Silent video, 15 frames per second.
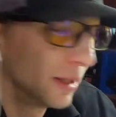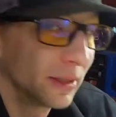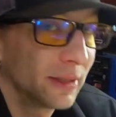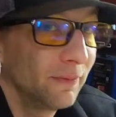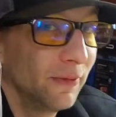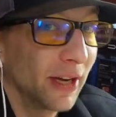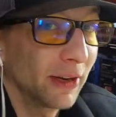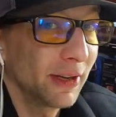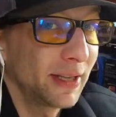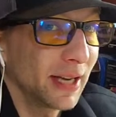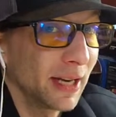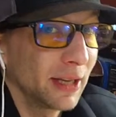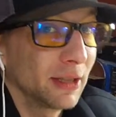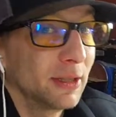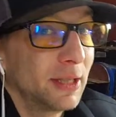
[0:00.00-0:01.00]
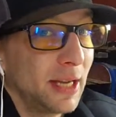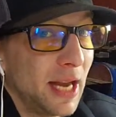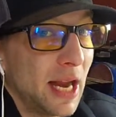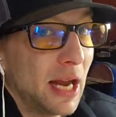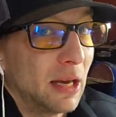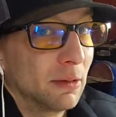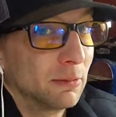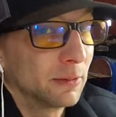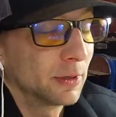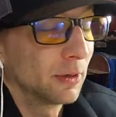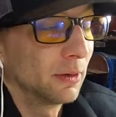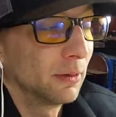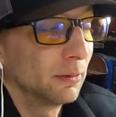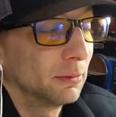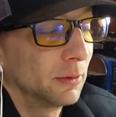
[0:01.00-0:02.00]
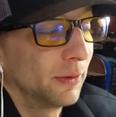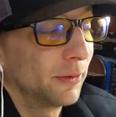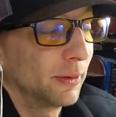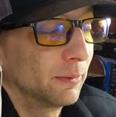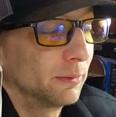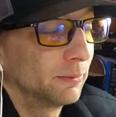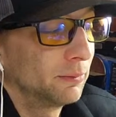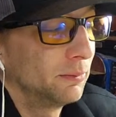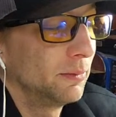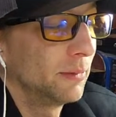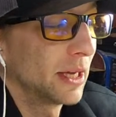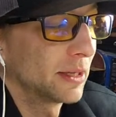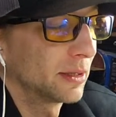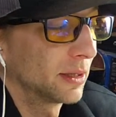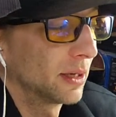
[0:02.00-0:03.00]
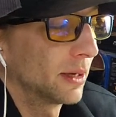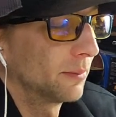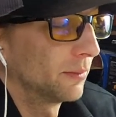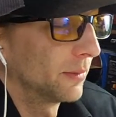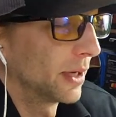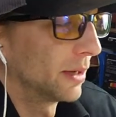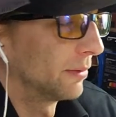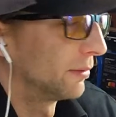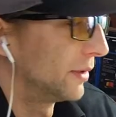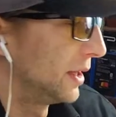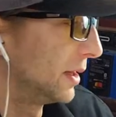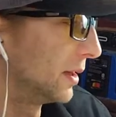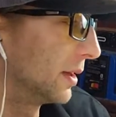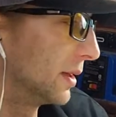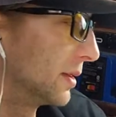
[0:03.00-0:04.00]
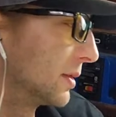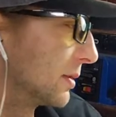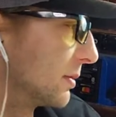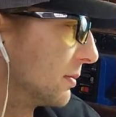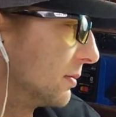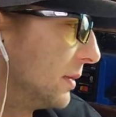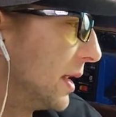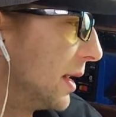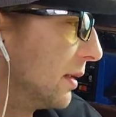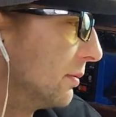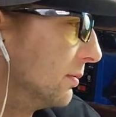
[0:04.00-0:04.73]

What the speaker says: Very tired today. So if I'm messing up my reading, it's, yeah.